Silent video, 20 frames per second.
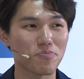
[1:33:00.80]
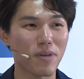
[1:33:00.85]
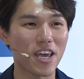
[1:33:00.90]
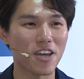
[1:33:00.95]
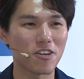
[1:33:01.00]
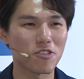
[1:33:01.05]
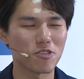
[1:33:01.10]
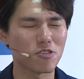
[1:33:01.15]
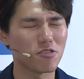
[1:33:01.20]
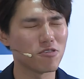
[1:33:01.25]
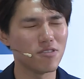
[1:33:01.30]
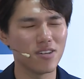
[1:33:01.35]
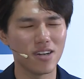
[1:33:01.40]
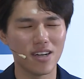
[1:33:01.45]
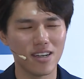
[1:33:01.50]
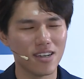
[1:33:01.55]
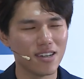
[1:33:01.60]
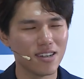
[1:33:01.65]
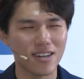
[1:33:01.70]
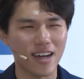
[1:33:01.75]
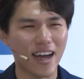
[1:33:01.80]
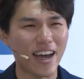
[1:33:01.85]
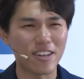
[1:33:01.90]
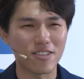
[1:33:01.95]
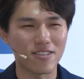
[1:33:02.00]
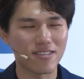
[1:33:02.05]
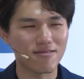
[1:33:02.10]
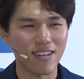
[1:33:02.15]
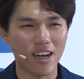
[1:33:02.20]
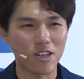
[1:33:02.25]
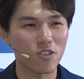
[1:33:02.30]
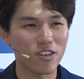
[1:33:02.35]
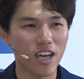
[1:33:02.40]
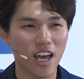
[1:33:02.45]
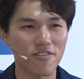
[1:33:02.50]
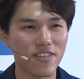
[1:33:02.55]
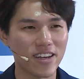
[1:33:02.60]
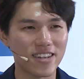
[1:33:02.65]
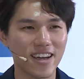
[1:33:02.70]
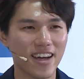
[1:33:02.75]
payroll, I don't
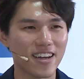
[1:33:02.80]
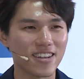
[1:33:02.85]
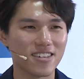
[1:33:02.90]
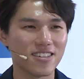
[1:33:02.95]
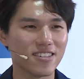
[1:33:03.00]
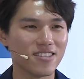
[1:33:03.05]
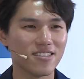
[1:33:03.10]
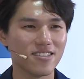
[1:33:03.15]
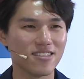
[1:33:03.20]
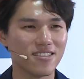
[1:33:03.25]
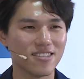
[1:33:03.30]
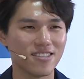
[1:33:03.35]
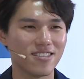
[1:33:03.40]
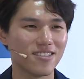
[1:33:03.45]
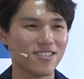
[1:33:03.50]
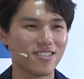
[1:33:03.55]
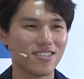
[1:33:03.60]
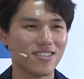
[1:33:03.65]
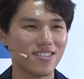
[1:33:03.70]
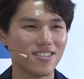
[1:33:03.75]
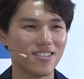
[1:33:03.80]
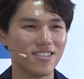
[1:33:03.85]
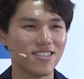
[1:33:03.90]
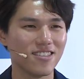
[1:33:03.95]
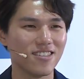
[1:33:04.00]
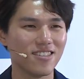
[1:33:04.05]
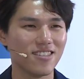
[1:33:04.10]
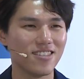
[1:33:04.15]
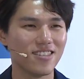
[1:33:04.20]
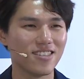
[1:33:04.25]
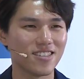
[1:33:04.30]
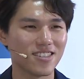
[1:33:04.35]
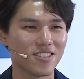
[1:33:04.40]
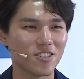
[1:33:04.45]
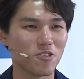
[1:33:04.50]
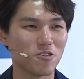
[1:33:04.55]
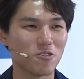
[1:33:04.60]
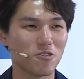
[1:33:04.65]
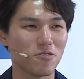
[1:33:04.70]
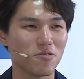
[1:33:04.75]
have any idea.
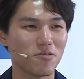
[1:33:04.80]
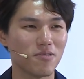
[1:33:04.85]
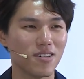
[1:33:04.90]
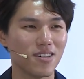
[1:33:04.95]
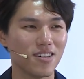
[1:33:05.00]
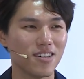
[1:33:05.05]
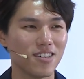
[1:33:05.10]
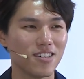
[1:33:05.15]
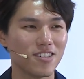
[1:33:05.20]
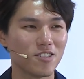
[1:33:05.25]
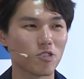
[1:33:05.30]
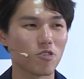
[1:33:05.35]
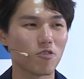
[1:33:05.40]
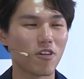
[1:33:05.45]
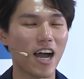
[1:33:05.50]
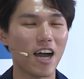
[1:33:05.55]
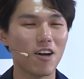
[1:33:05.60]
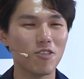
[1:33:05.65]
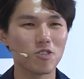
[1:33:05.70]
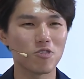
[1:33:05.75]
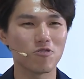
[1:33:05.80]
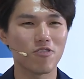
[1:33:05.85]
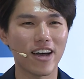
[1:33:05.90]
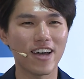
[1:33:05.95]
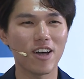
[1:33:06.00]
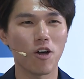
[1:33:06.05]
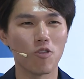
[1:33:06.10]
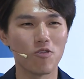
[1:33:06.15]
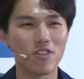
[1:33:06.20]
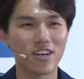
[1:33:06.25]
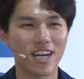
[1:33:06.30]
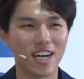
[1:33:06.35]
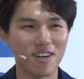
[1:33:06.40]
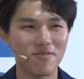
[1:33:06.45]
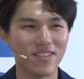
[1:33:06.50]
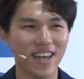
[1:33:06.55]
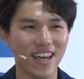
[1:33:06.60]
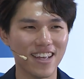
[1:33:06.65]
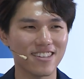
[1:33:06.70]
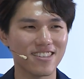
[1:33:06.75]
So how do I overcome
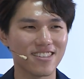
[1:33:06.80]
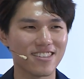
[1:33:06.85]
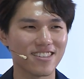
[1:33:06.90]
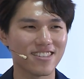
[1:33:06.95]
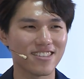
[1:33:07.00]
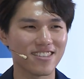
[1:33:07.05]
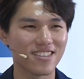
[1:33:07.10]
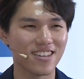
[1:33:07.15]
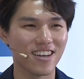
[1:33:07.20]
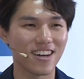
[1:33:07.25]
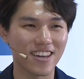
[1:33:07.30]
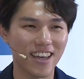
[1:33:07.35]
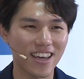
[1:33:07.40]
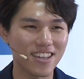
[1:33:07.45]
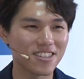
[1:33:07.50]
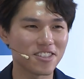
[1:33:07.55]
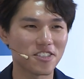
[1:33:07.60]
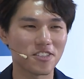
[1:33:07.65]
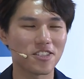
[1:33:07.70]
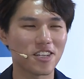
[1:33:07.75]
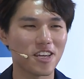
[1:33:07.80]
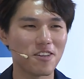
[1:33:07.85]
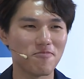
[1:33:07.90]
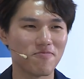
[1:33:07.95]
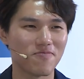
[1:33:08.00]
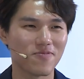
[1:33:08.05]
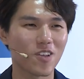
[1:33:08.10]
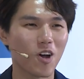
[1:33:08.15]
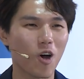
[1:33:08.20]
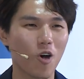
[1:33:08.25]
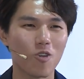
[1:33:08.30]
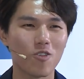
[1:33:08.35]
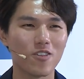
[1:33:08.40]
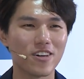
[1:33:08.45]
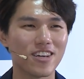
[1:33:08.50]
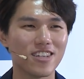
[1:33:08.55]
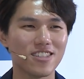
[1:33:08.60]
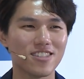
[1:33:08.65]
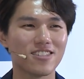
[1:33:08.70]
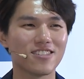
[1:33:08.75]
that? Again, it's the same.
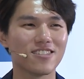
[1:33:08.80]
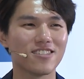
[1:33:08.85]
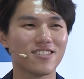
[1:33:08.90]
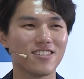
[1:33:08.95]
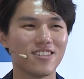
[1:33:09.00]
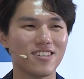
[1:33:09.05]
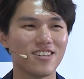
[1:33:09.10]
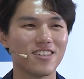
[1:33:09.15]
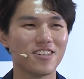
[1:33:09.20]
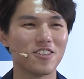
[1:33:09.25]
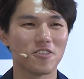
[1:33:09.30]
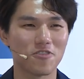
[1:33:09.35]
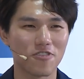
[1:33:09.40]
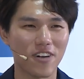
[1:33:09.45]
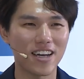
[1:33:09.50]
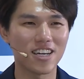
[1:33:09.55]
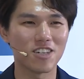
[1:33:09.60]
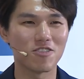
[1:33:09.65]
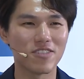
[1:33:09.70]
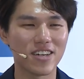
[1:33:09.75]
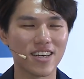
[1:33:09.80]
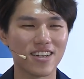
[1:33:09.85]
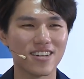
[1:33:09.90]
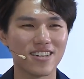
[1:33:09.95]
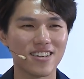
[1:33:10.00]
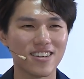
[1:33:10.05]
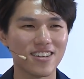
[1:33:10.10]
Always find a way.